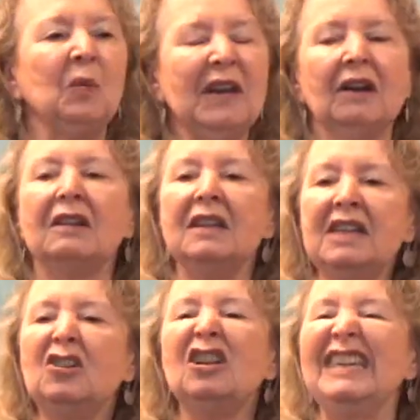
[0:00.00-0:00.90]
we are
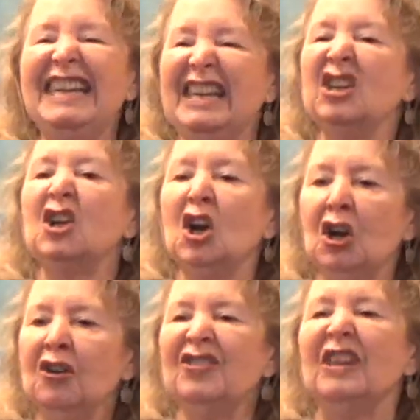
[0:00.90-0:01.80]
literally
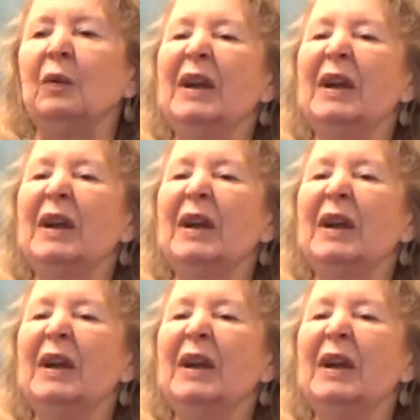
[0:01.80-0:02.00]
encouraging,